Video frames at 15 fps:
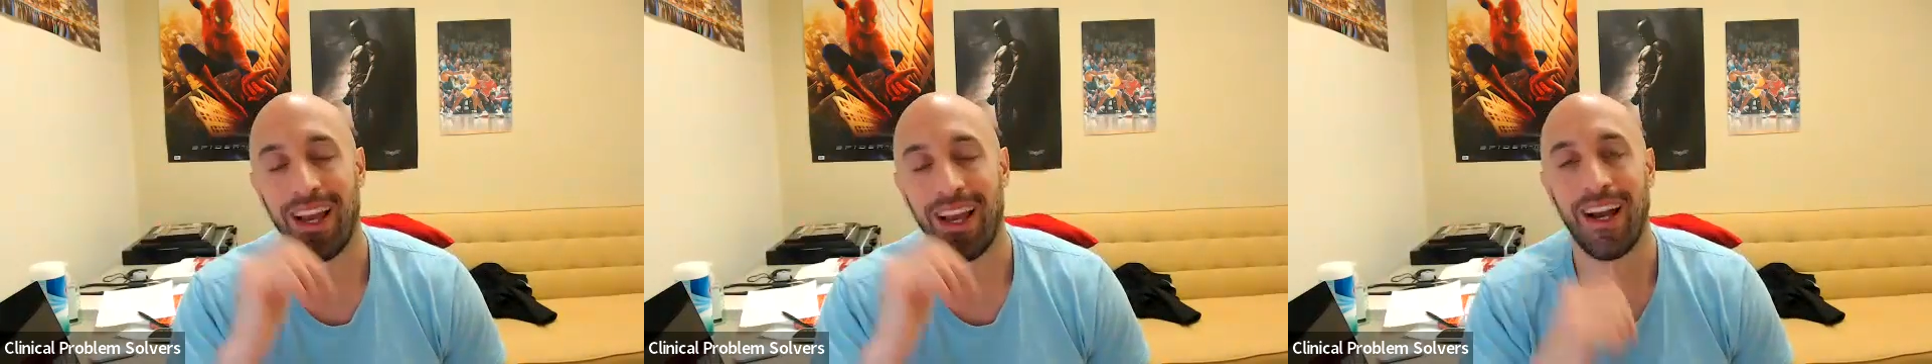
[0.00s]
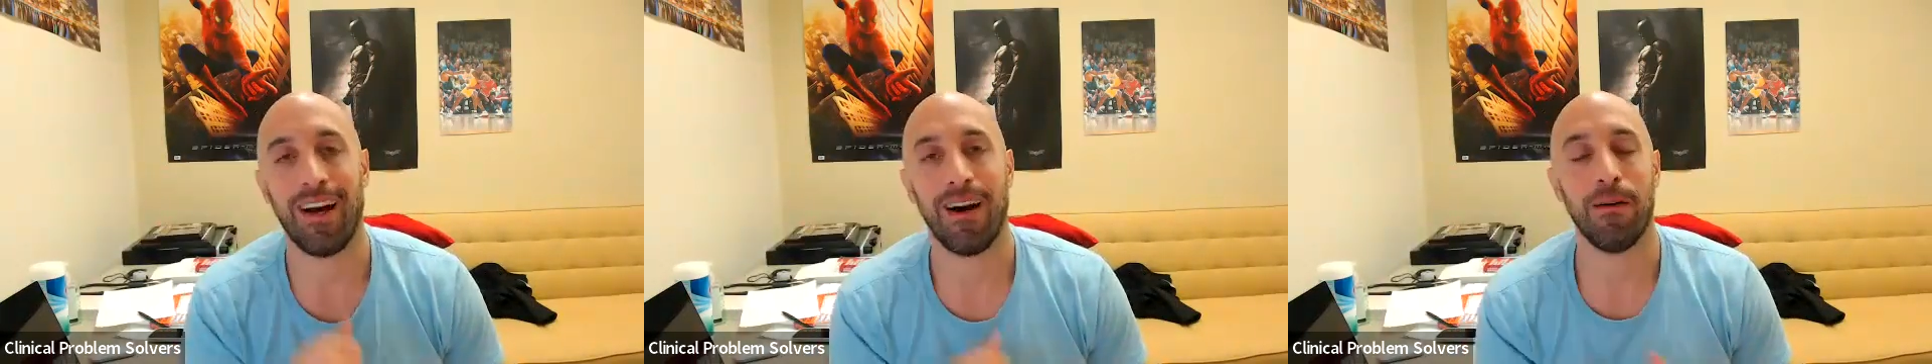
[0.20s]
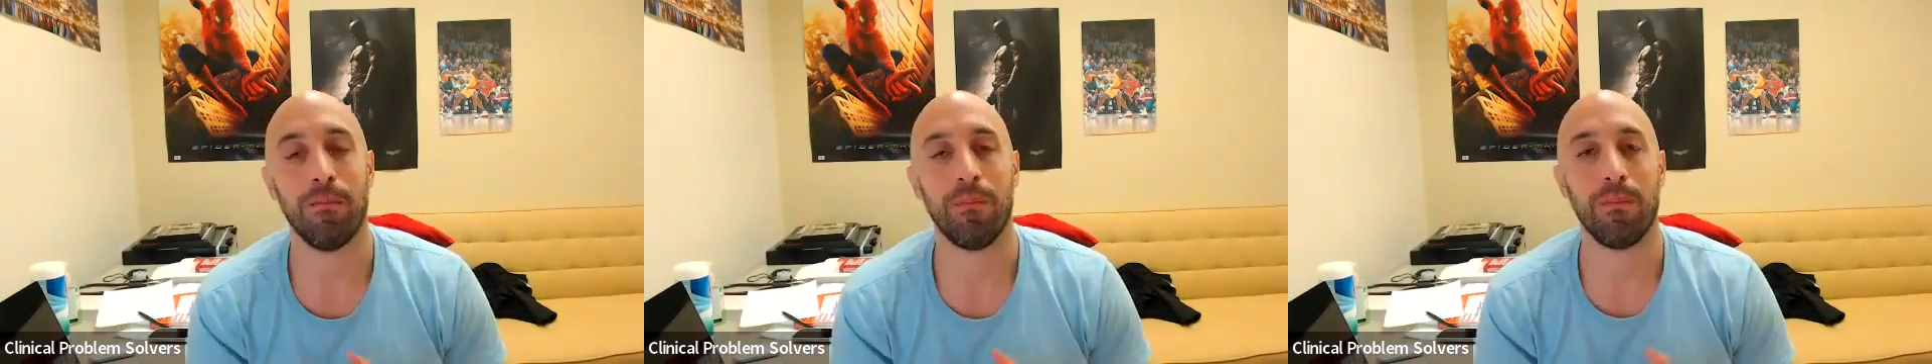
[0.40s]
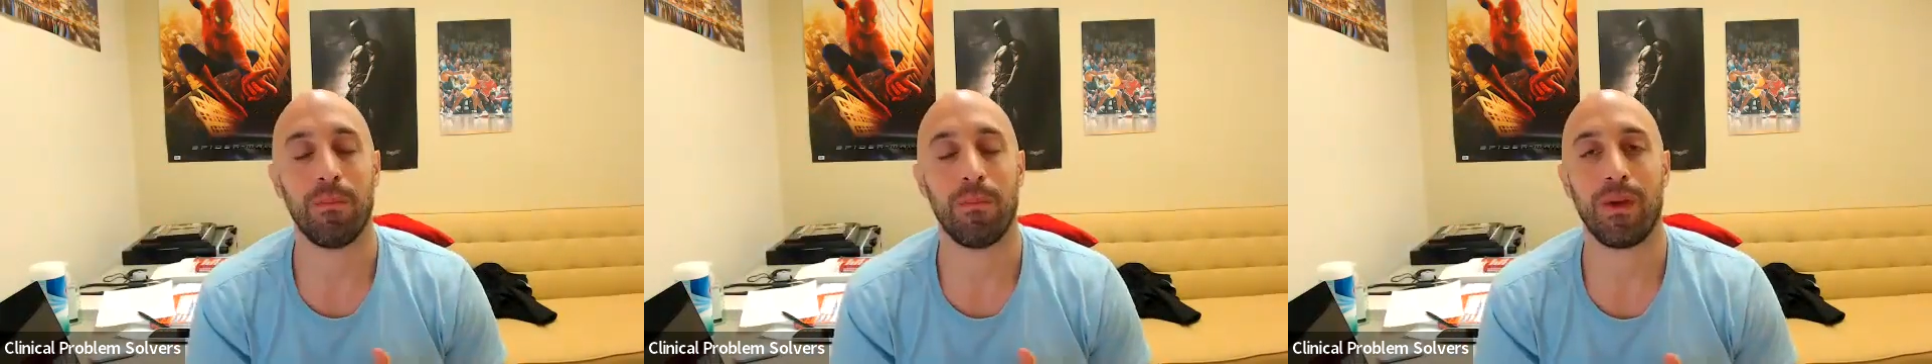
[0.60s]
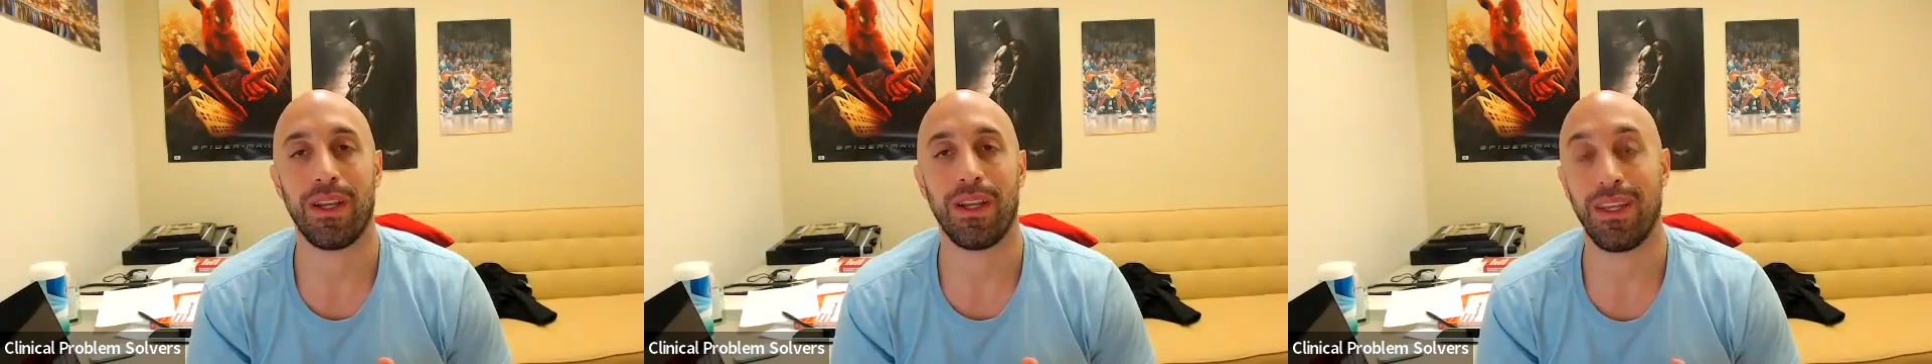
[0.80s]
Um,
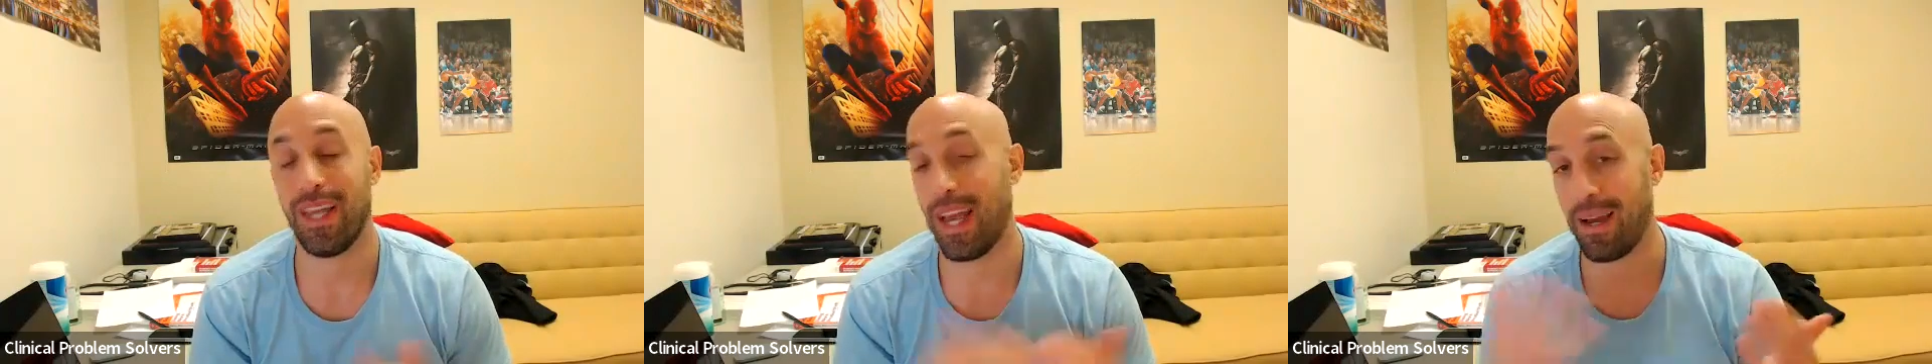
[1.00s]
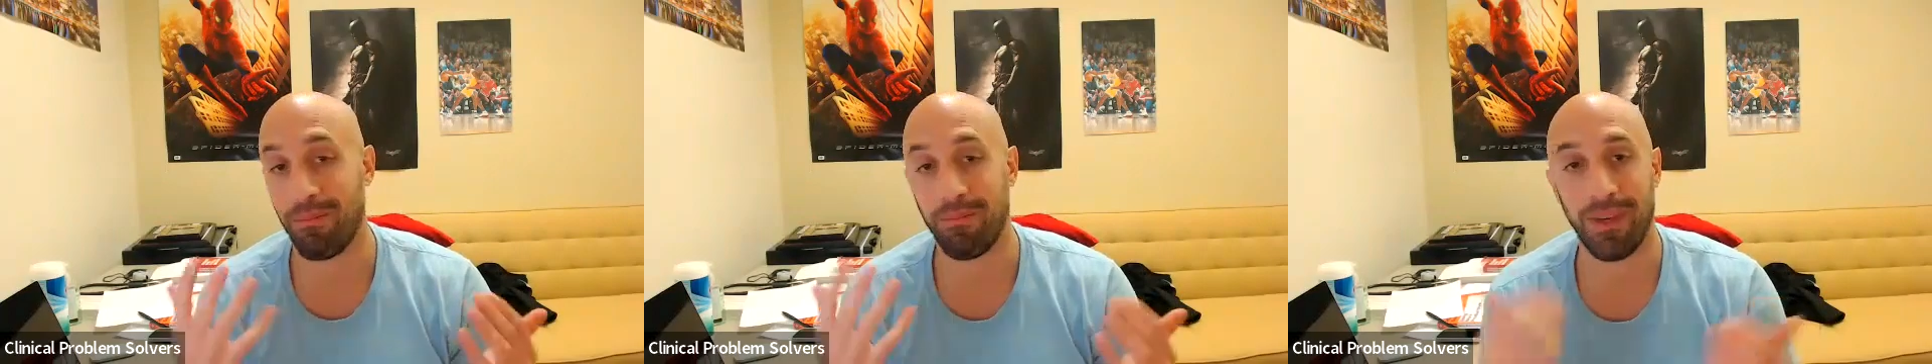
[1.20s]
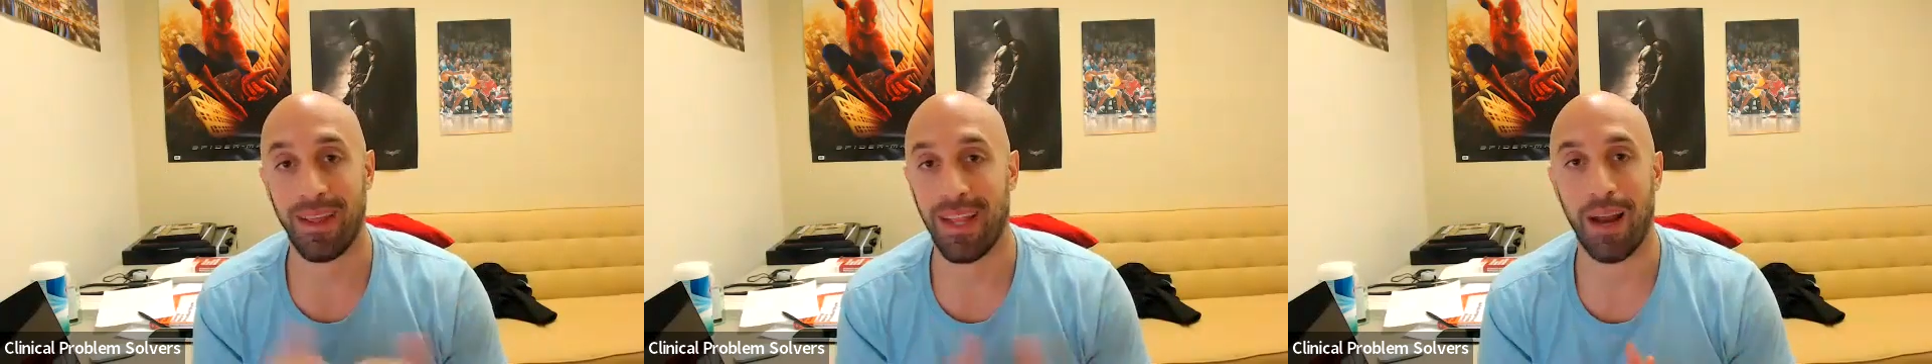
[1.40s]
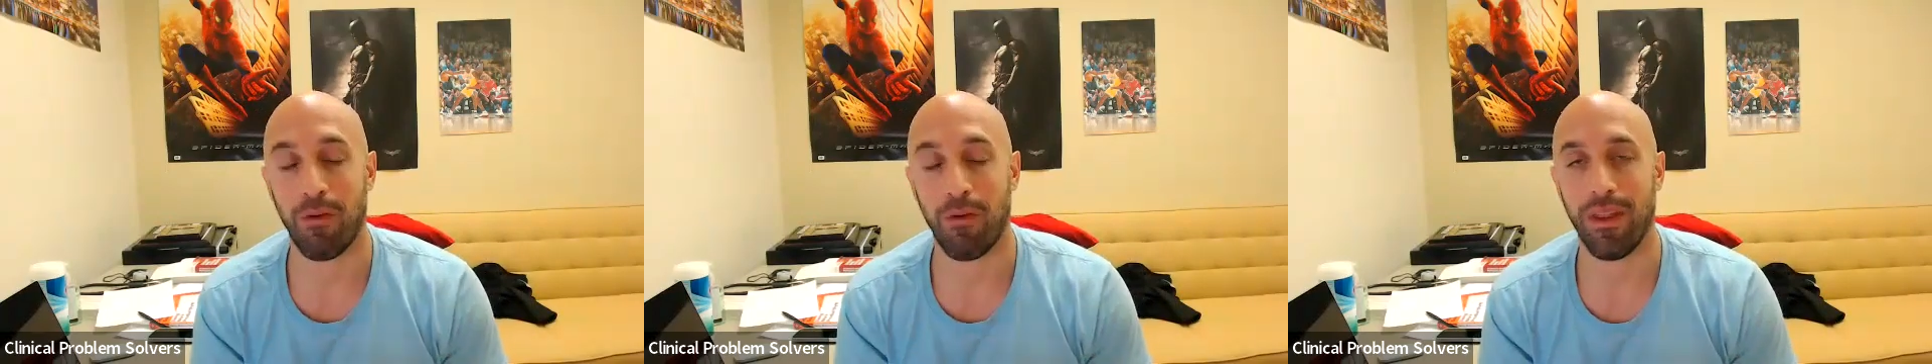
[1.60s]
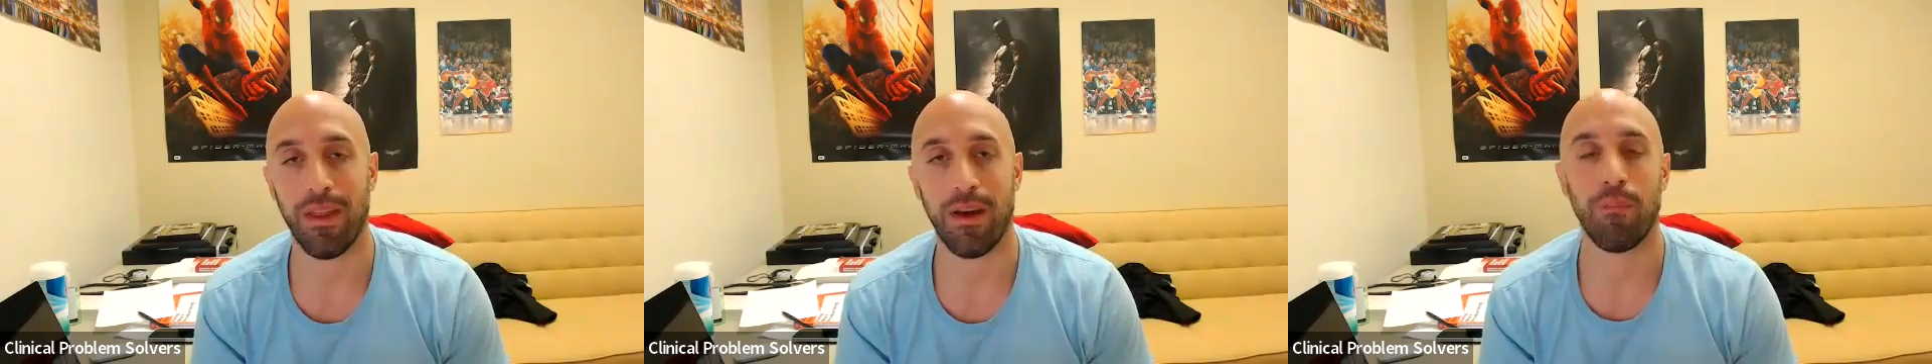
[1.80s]
yeah, in that
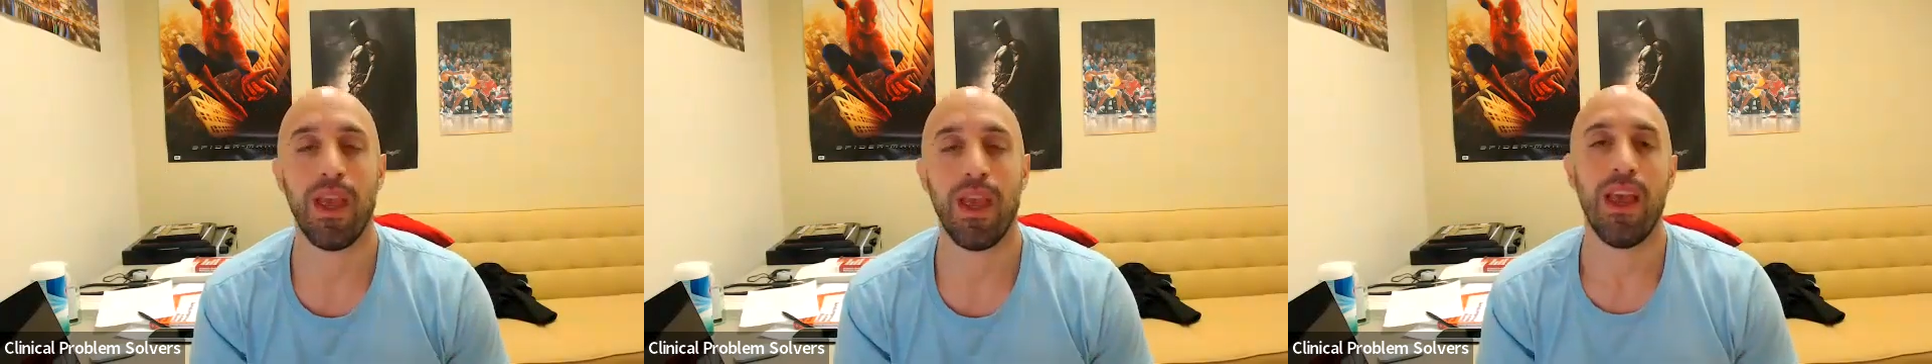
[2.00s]
rhythm.